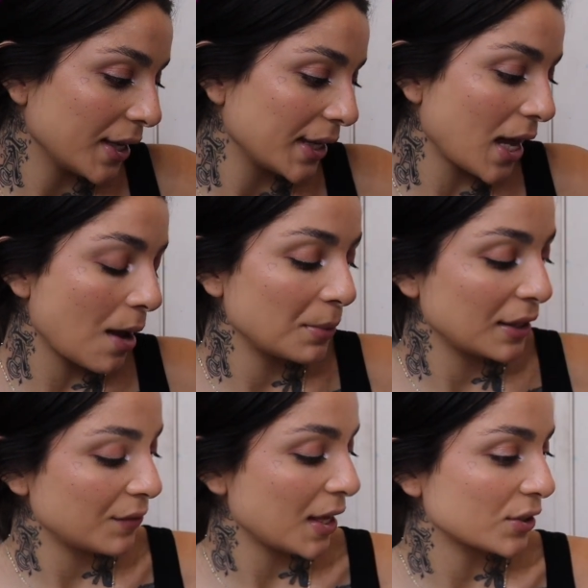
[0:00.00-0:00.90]
yeah, I
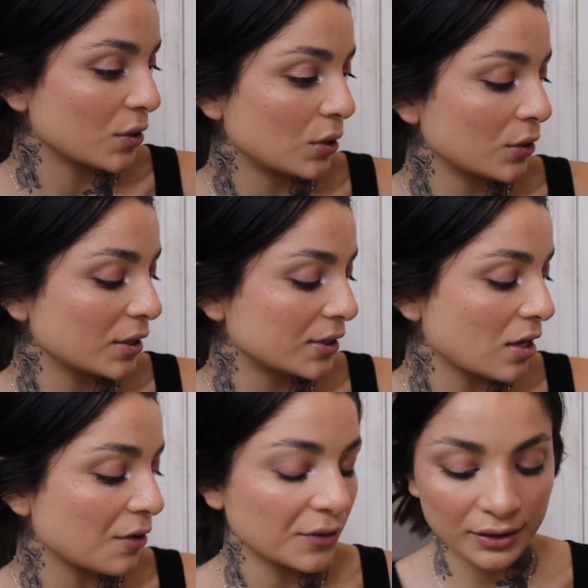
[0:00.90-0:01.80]
believe that's called
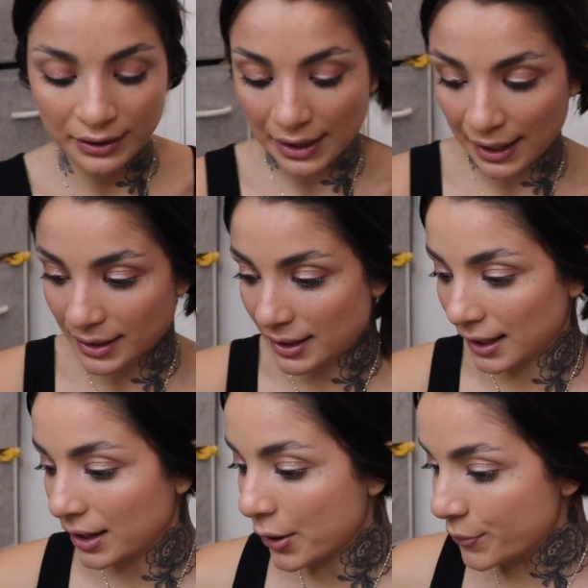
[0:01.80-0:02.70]
Soft
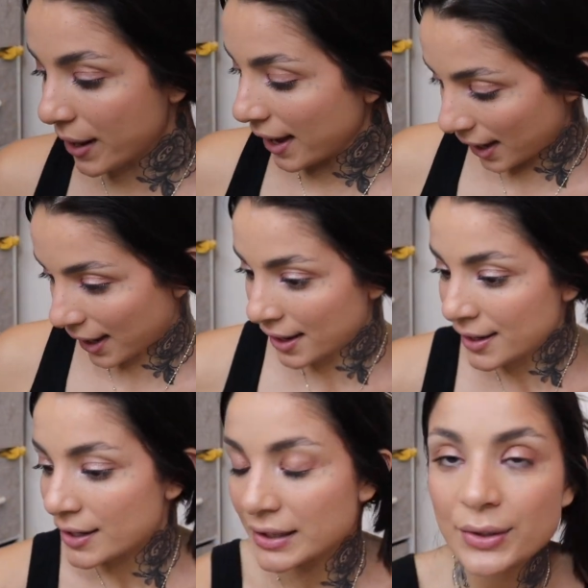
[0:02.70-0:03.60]
Landing. Okay,
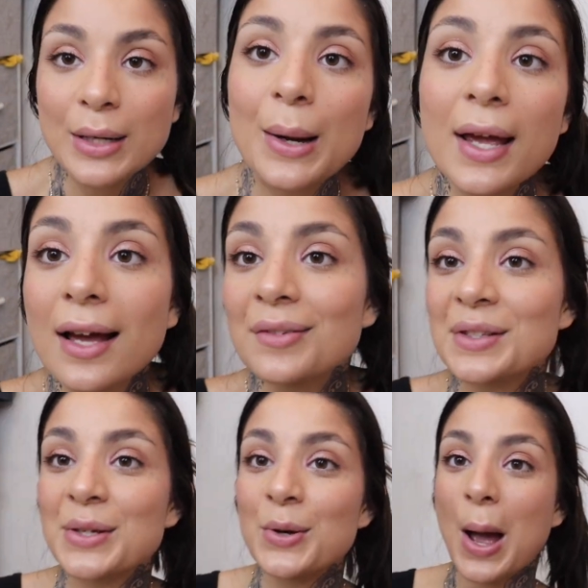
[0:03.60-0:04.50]
so now I
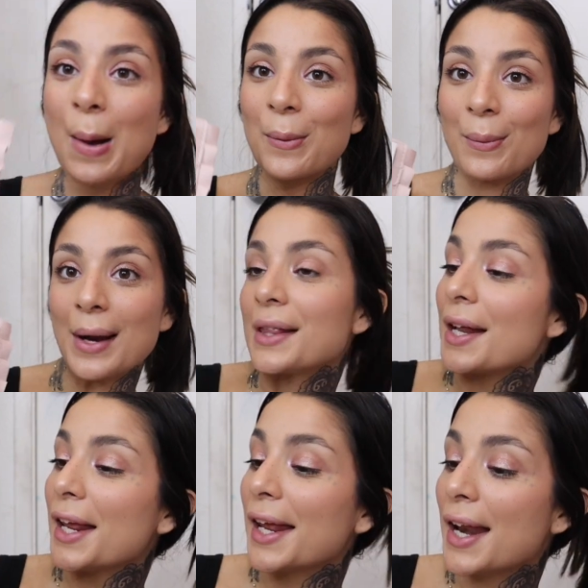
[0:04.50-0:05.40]
have to write
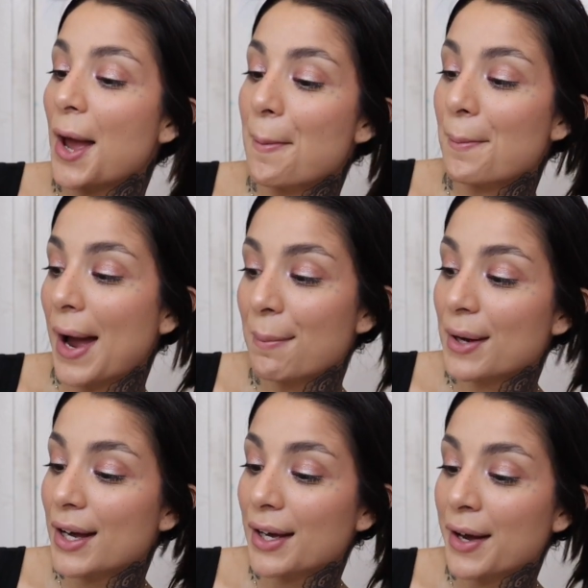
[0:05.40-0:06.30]
that in my
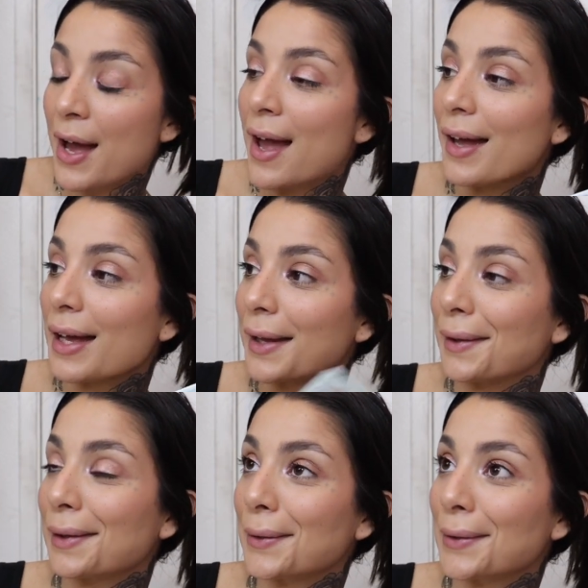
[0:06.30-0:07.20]
book,
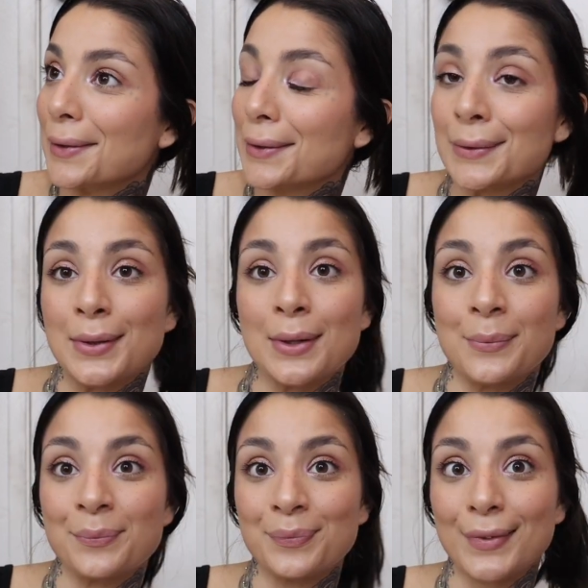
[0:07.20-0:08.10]
and
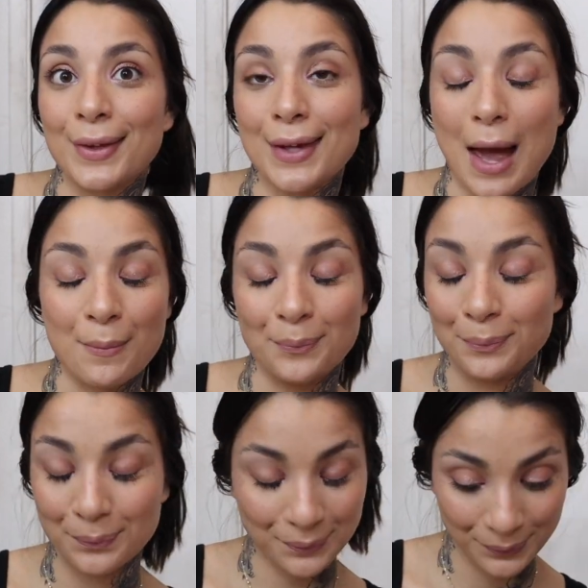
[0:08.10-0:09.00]
yeah.
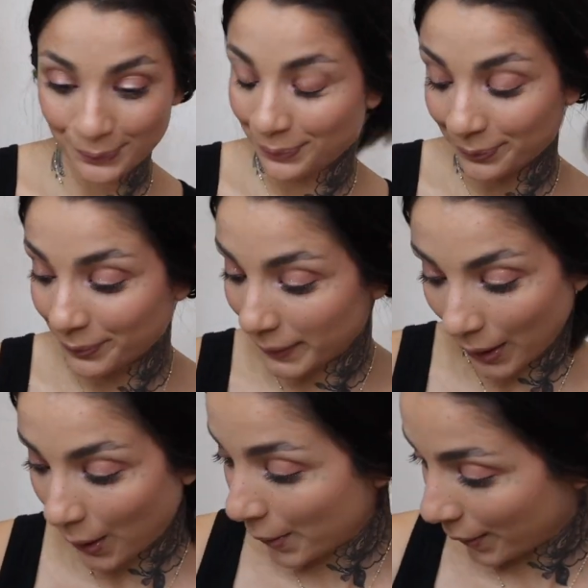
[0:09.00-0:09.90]

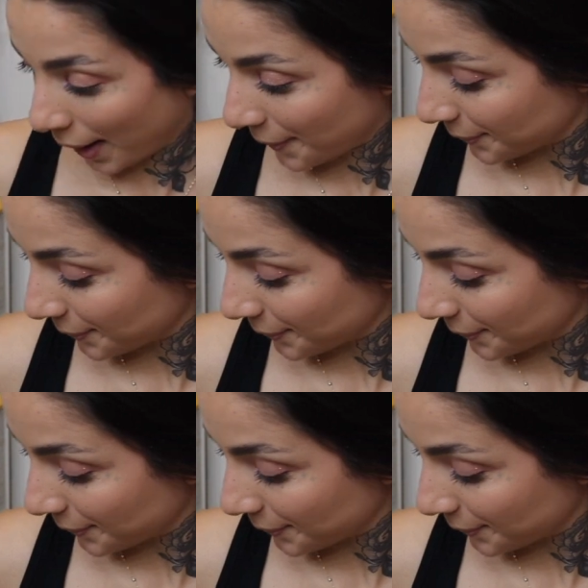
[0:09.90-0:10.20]
Okay,